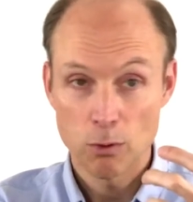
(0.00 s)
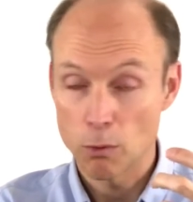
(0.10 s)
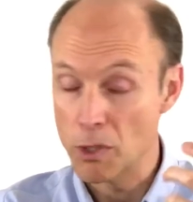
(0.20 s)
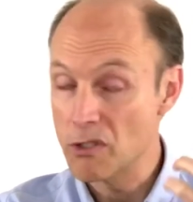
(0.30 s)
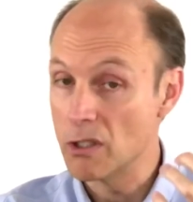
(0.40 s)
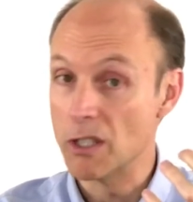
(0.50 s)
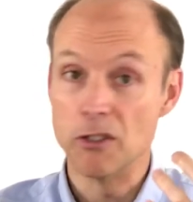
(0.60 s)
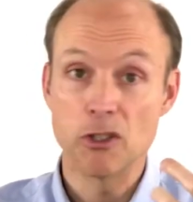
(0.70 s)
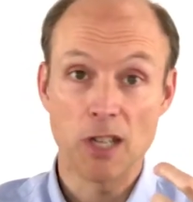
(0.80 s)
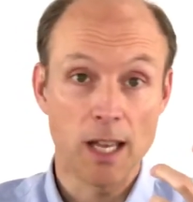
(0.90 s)
twisted,
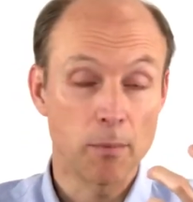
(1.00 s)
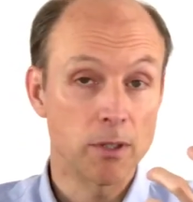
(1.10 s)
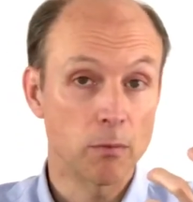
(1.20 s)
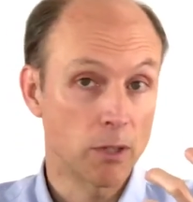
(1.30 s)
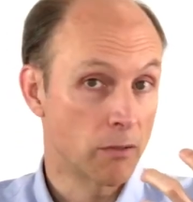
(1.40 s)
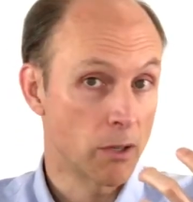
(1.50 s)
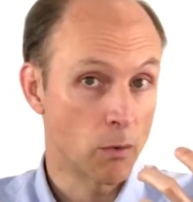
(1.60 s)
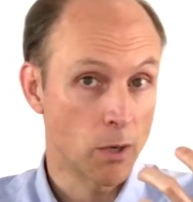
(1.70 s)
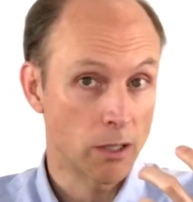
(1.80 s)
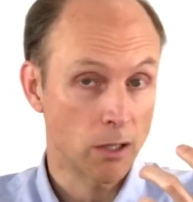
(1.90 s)
shaped, whatever you
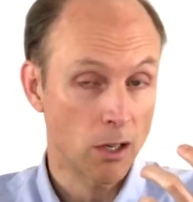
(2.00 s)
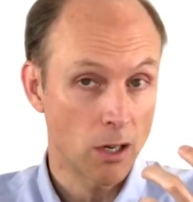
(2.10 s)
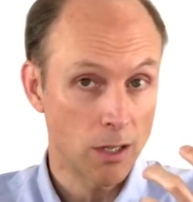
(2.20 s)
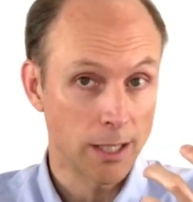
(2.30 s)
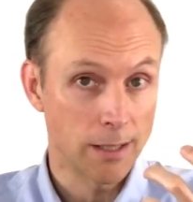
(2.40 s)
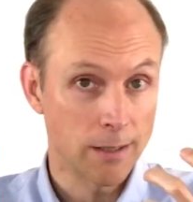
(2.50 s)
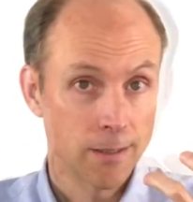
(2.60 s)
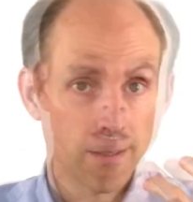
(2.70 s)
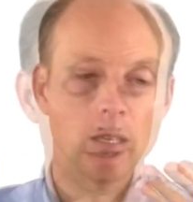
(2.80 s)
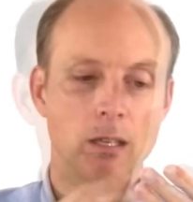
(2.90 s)
want to call it.
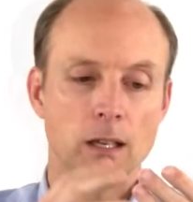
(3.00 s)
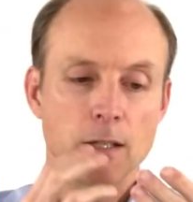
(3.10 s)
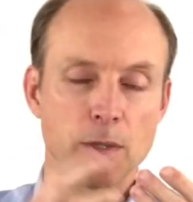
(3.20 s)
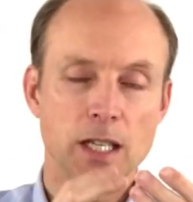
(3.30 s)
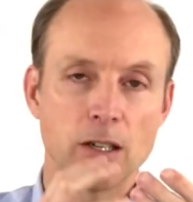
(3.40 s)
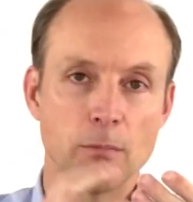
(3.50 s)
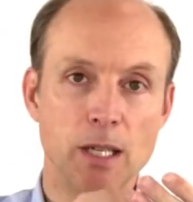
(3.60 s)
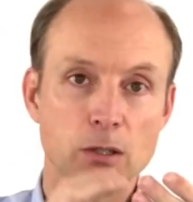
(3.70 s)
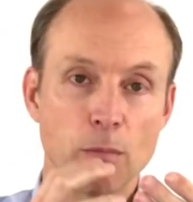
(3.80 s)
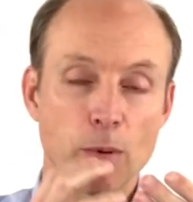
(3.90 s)
As we take our
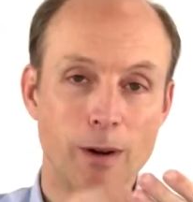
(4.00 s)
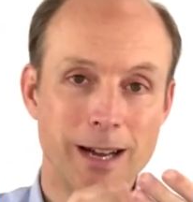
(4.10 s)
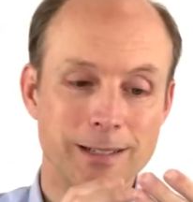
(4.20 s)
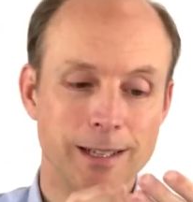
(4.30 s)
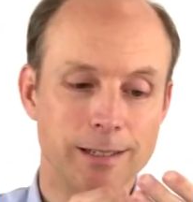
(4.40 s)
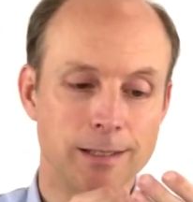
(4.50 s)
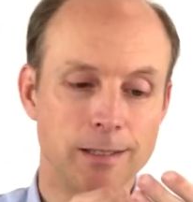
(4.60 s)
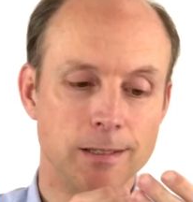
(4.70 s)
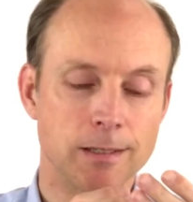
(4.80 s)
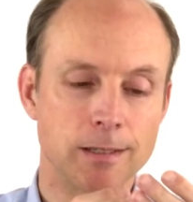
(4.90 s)
mental
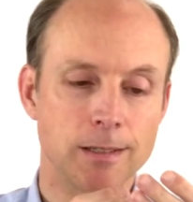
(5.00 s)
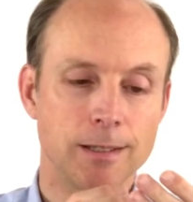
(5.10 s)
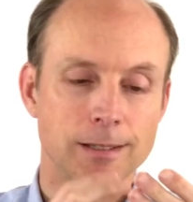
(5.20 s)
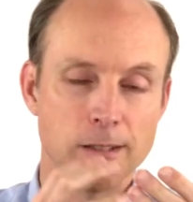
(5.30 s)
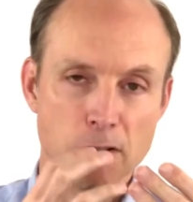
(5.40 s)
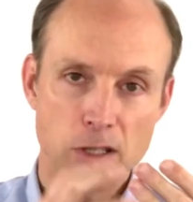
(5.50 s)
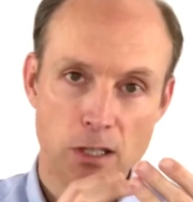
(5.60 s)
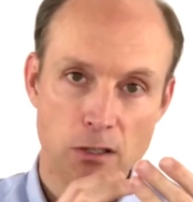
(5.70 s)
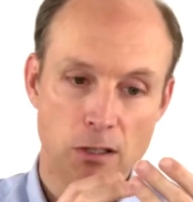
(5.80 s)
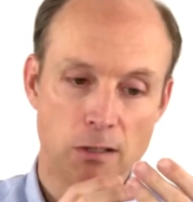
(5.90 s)
processes,
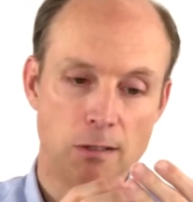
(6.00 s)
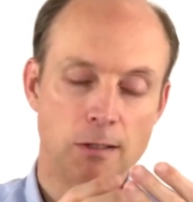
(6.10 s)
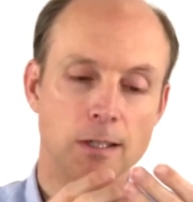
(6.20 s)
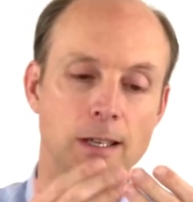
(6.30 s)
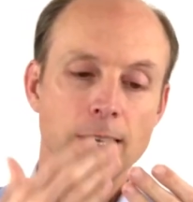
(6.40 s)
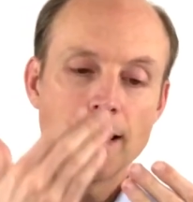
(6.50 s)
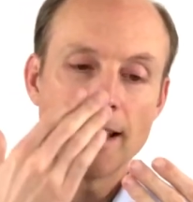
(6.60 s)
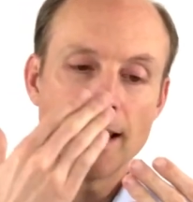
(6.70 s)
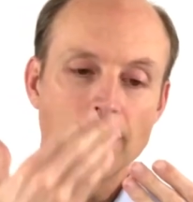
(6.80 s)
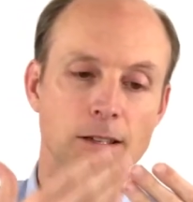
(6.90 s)
decisions,
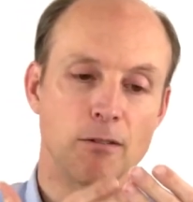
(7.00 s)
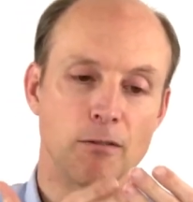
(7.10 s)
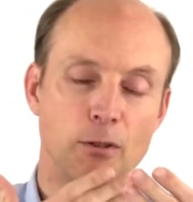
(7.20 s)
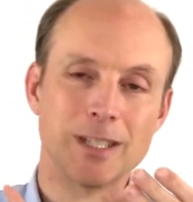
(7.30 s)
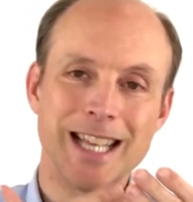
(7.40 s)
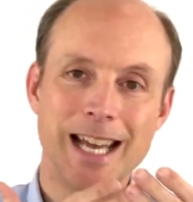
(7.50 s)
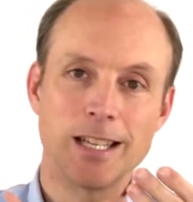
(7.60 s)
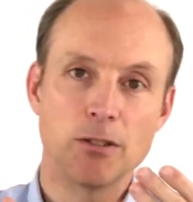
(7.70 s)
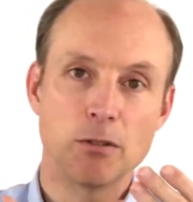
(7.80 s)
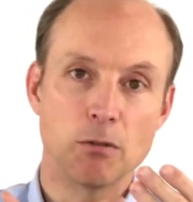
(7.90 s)
and convert that
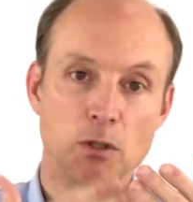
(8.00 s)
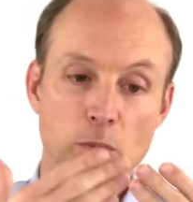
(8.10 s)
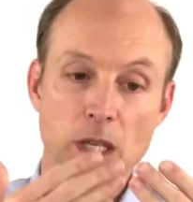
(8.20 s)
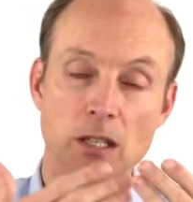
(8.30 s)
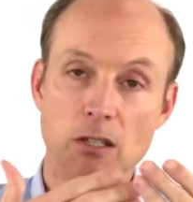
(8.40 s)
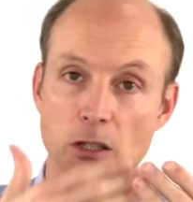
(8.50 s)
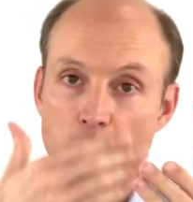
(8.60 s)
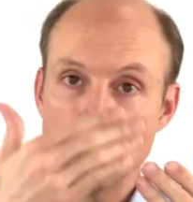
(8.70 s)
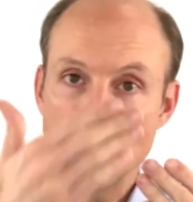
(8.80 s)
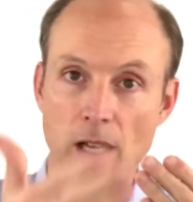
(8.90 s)
into speech,
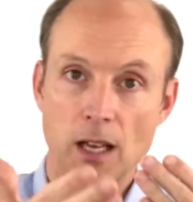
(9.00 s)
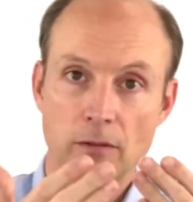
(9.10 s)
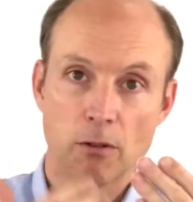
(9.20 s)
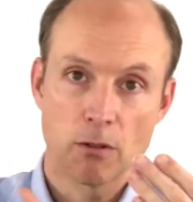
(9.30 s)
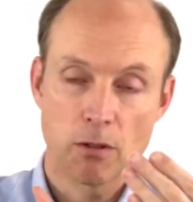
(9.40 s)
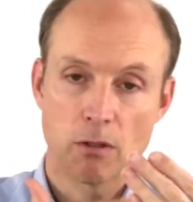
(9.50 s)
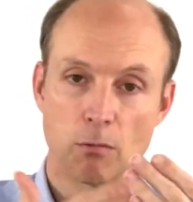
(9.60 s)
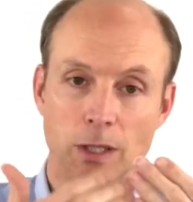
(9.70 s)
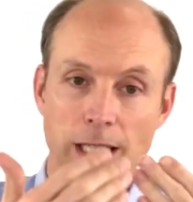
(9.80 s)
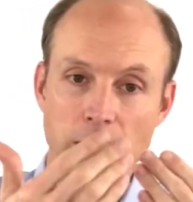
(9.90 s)
into behaviors
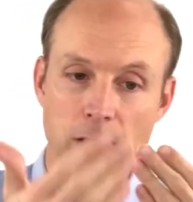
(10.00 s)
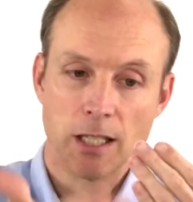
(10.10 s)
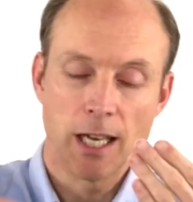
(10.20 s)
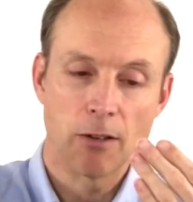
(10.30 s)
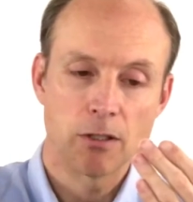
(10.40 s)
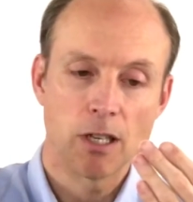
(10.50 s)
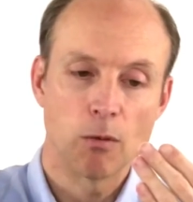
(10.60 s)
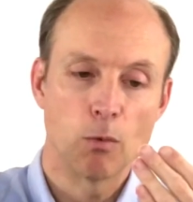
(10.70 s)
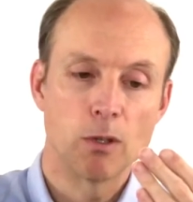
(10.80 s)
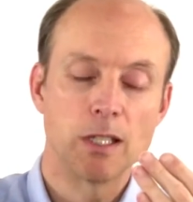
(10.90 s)
relating to the outside
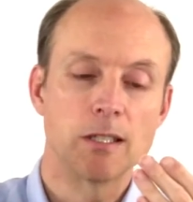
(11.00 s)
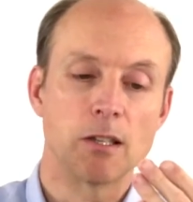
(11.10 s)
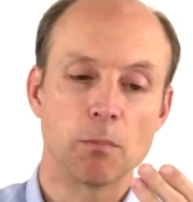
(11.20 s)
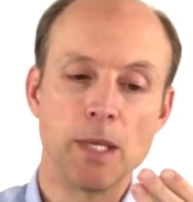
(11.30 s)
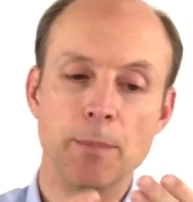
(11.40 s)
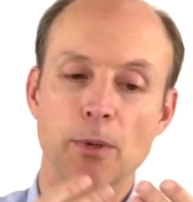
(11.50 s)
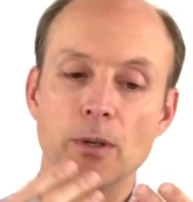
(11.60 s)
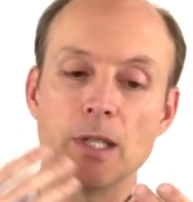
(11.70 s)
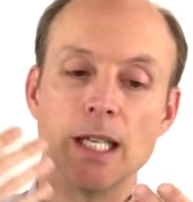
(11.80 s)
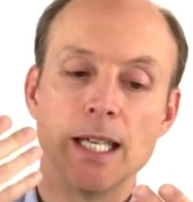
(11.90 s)
world and to other people,